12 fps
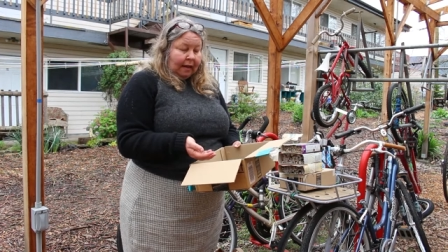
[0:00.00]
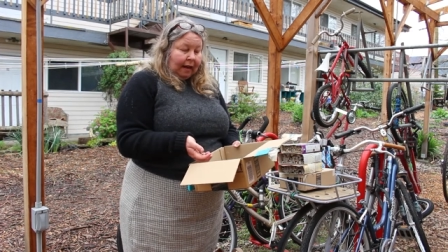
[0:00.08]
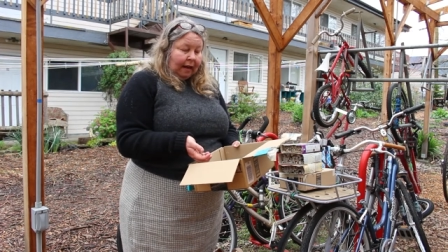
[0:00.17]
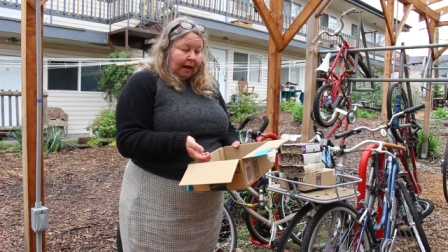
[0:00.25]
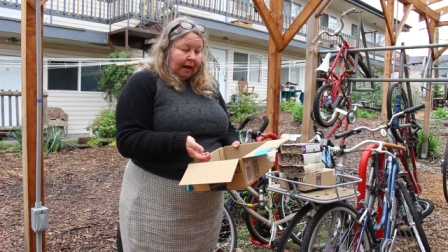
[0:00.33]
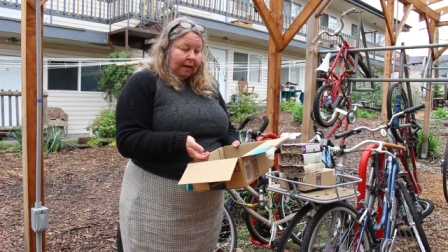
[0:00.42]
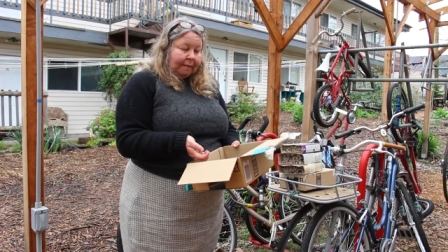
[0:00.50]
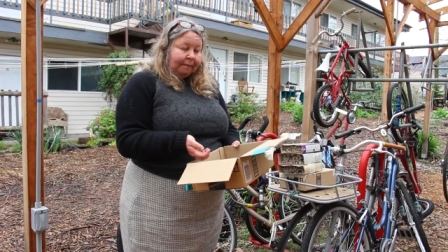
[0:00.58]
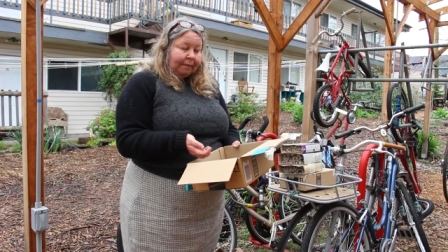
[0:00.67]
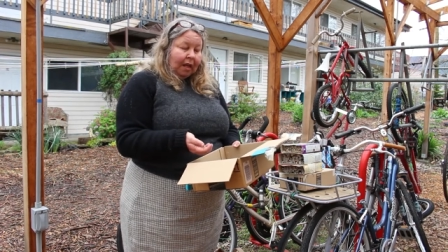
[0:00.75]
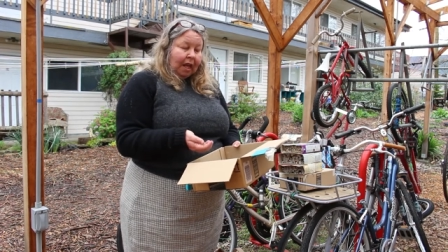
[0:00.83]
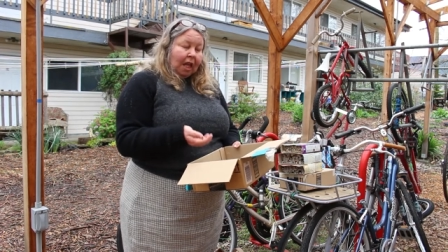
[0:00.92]
um,
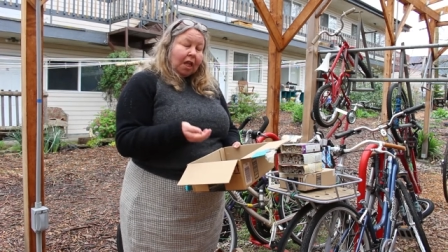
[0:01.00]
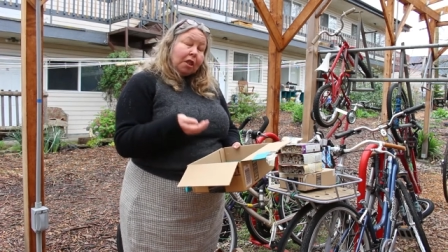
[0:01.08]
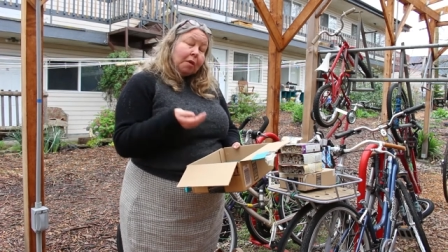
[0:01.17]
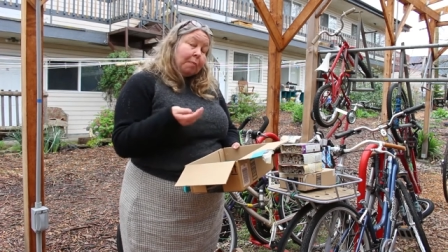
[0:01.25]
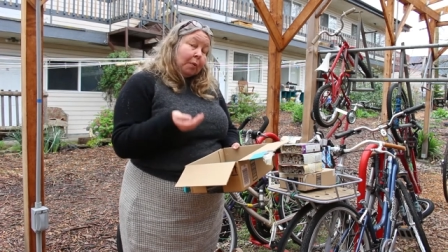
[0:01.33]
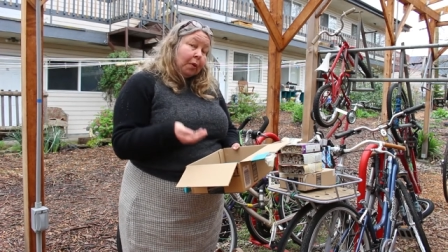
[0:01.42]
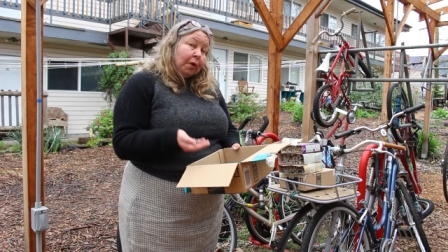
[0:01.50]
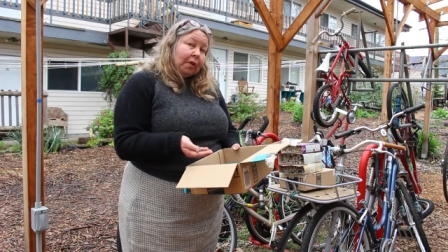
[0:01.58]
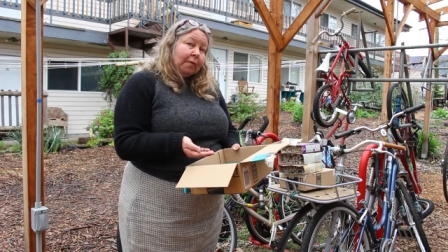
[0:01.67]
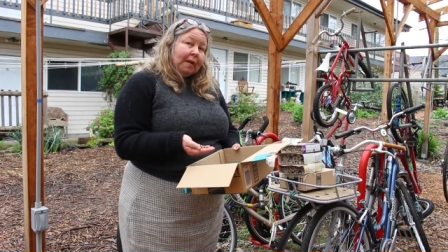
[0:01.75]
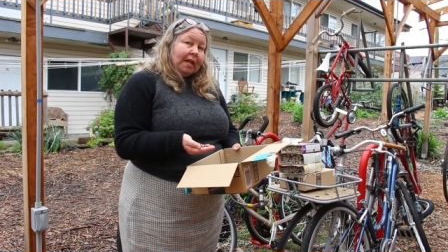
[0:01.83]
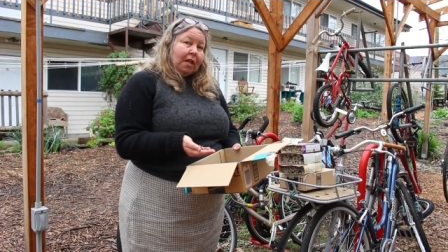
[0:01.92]
the more
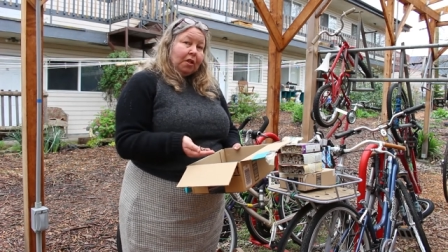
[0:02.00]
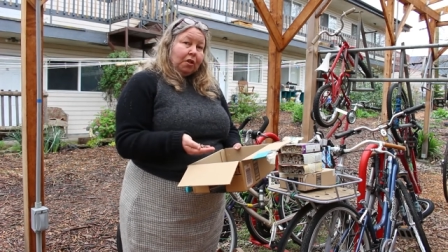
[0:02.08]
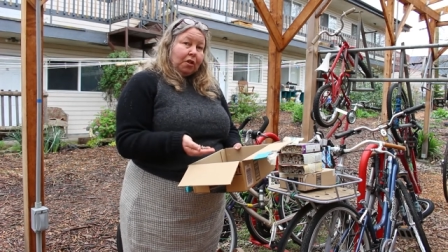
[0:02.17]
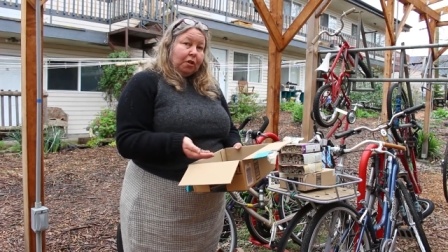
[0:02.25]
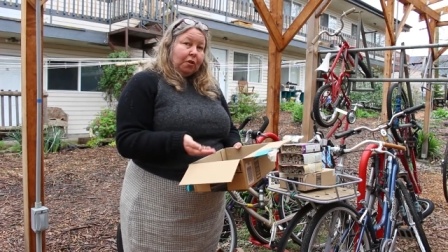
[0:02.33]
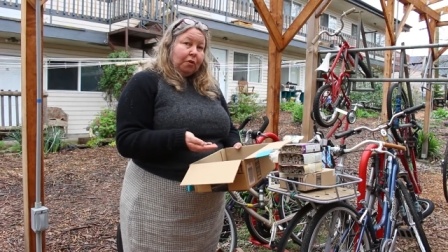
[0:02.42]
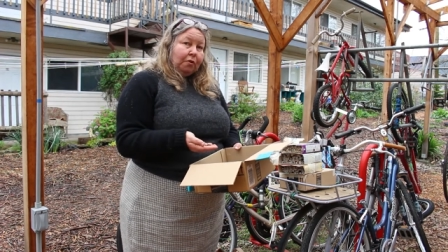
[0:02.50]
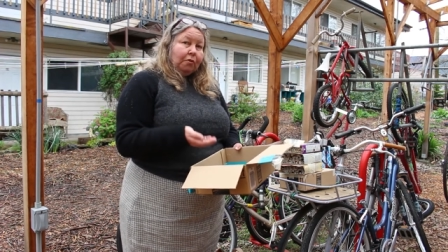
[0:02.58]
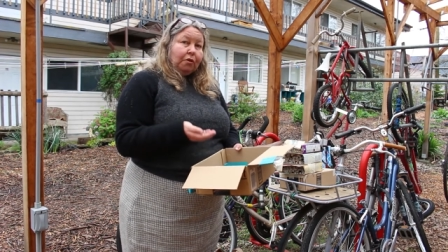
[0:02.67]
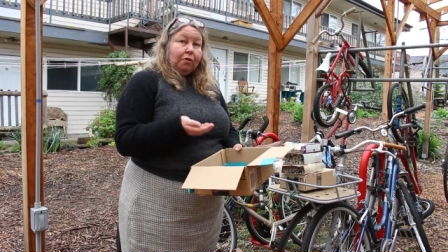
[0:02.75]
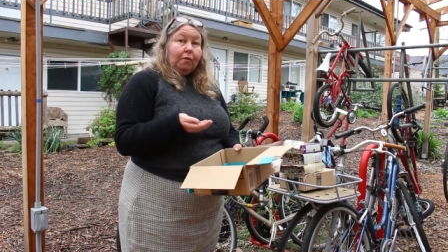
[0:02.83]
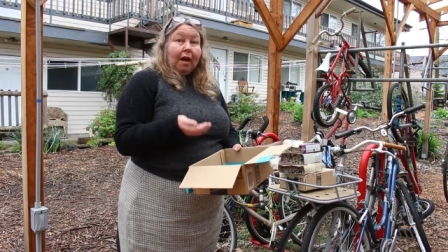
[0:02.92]
that we can do
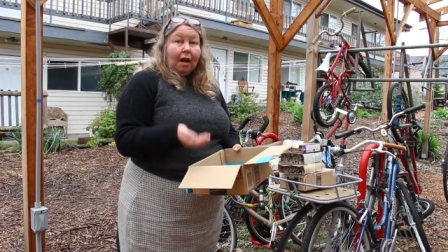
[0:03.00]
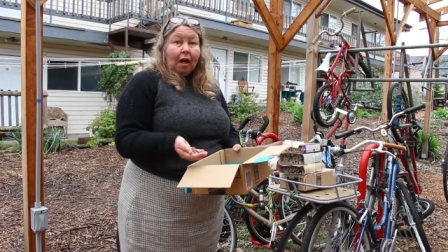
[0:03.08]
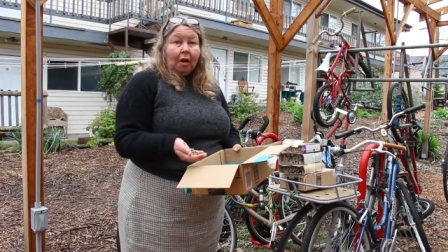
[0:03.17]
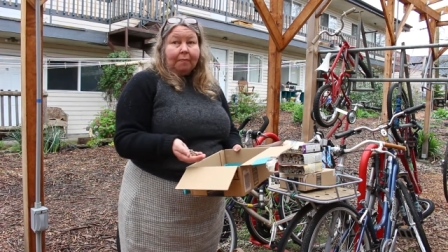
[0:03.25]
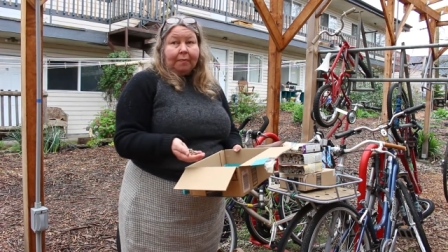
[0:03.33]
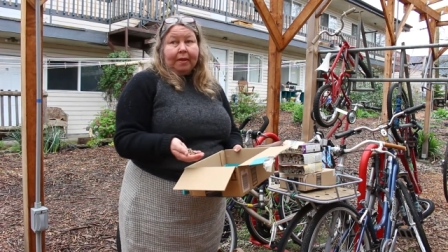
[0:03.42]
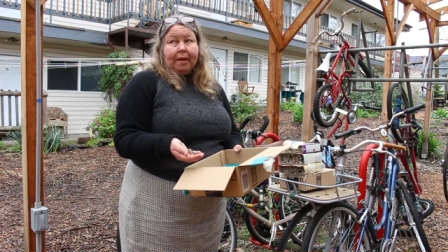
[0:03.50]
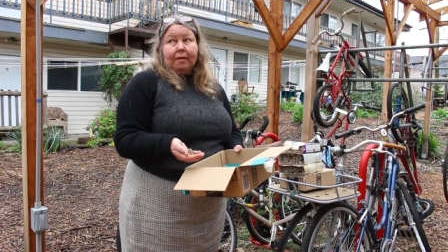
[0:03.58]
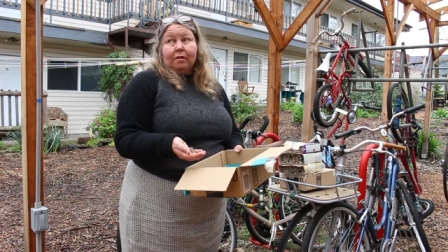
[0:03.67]
to help them,